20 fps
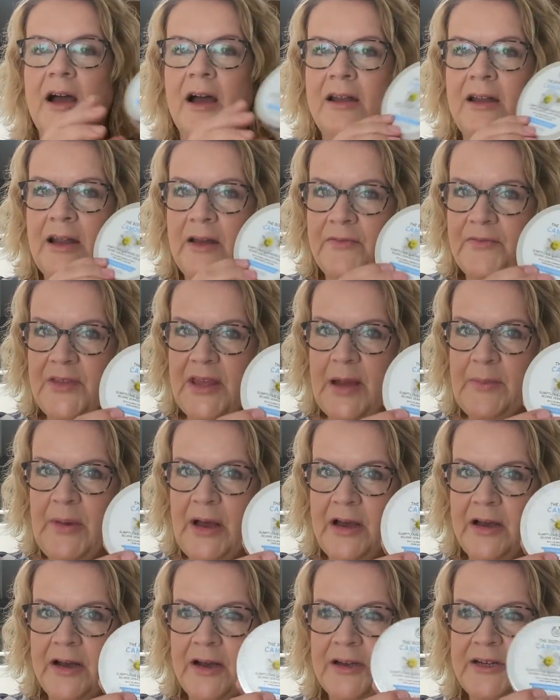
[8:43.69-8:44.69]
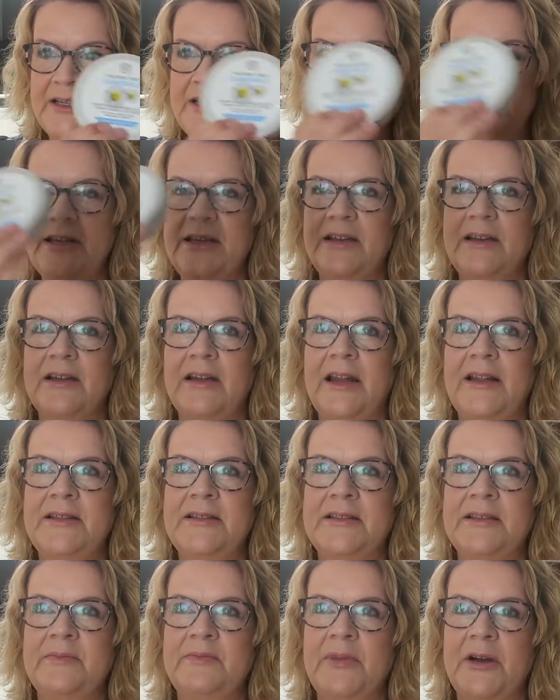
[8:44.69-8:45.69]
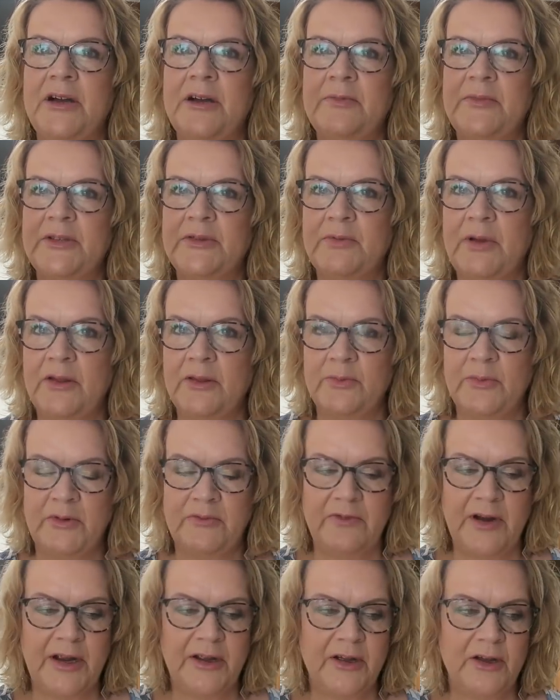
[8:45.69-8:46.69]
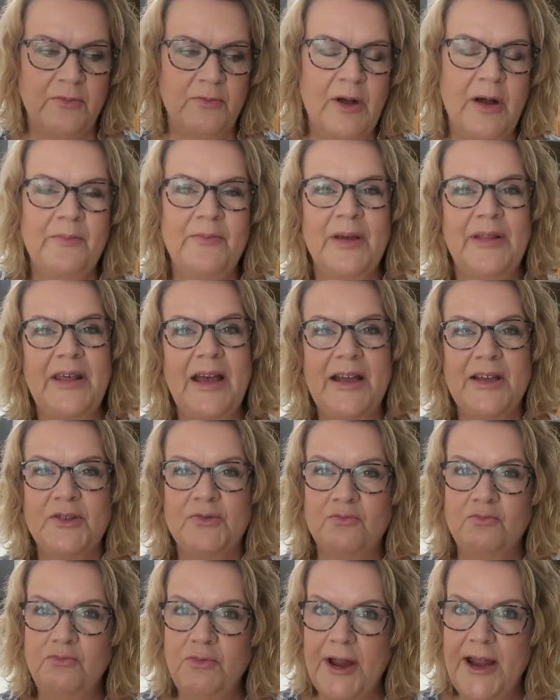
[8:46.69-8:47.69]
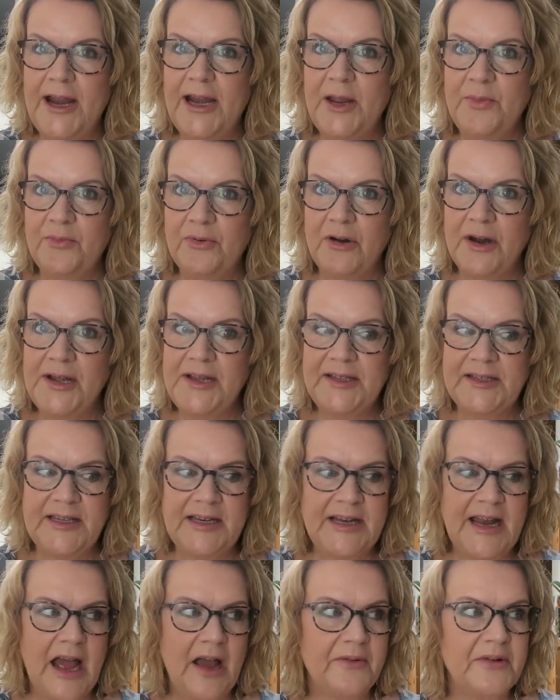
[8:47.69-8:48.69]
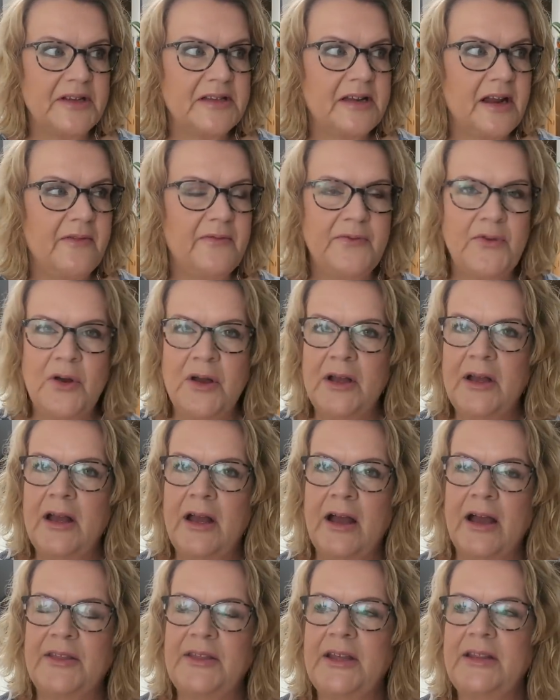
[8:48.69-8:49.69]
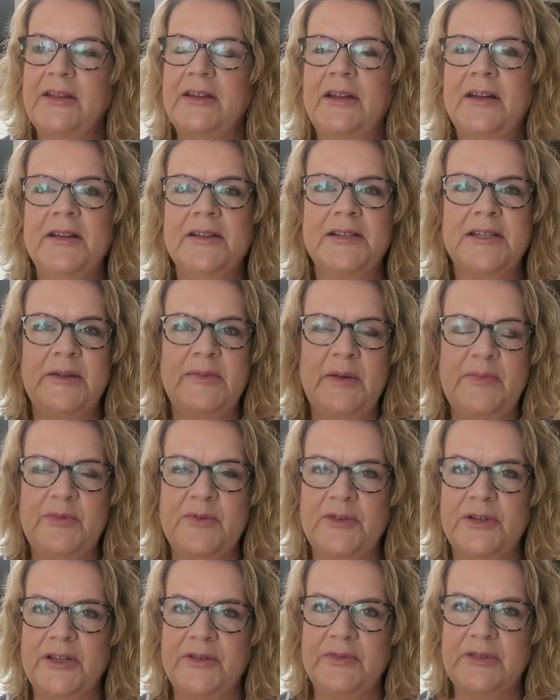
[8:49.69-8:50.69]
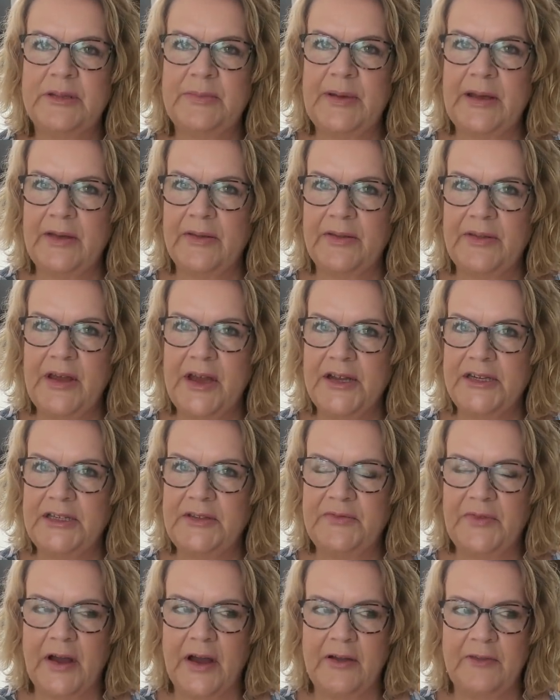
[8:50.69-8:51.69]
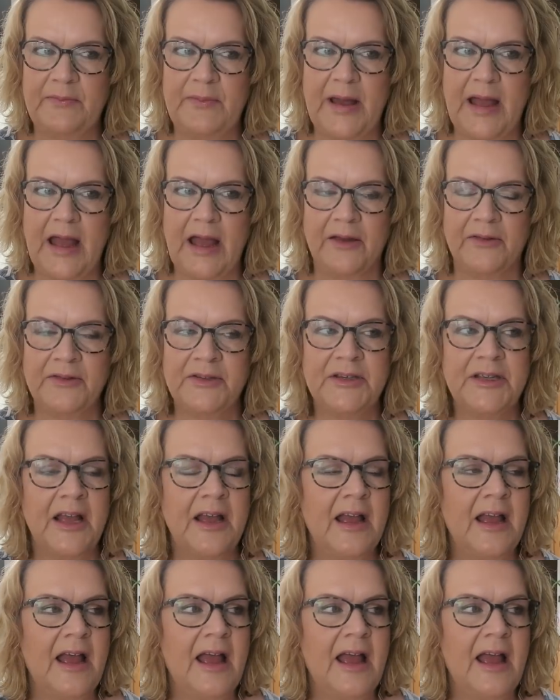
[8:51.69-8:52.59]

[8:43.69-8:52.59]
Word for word: I love the Emma Hardie cleansing balm as well, the Moringa one, but that is really pricey now. It's like, four, I think the last time I bought it, it was about £35